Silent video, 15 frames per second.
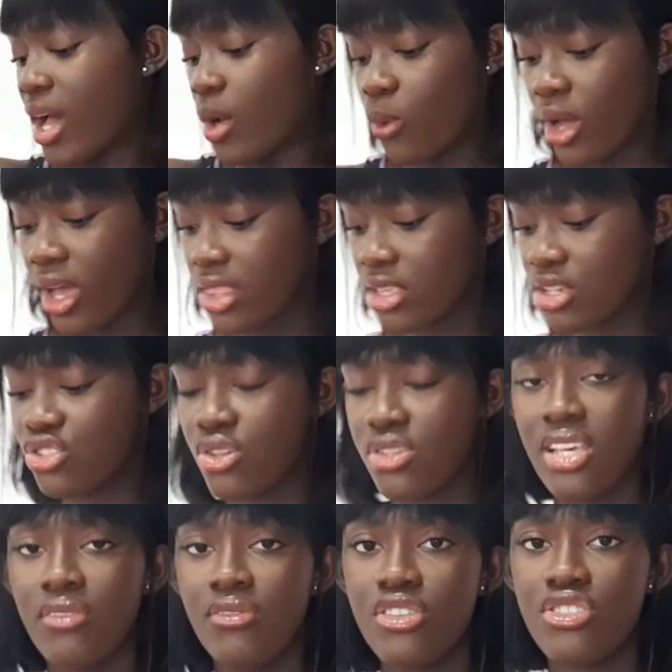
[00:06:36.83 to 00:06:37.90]
I wear the
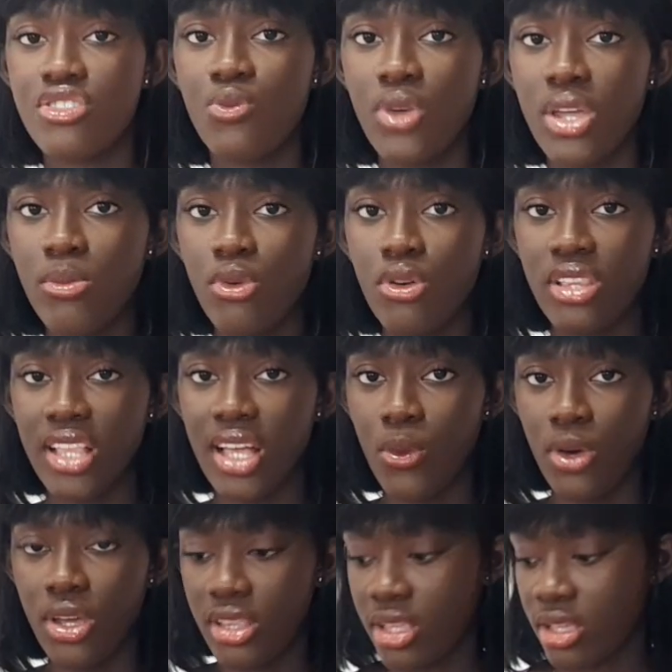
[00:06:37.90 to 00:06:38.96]
shorter version way more than I
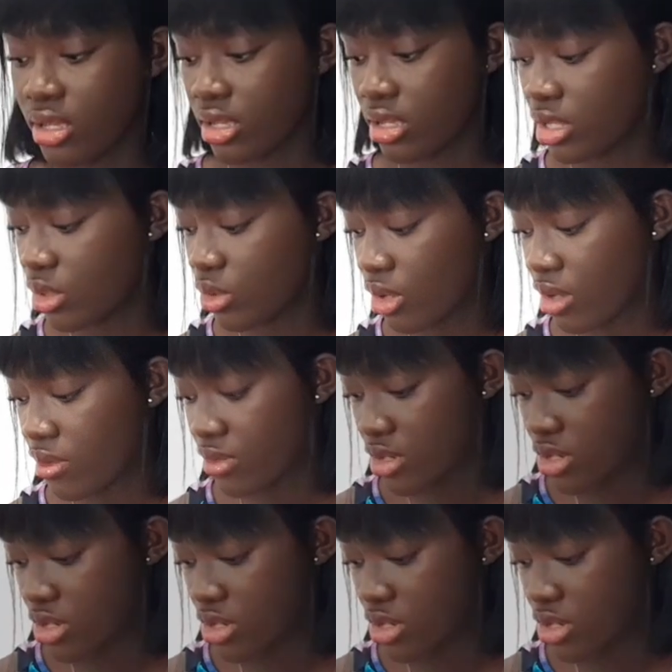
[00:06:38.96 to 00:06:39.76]
wear the longer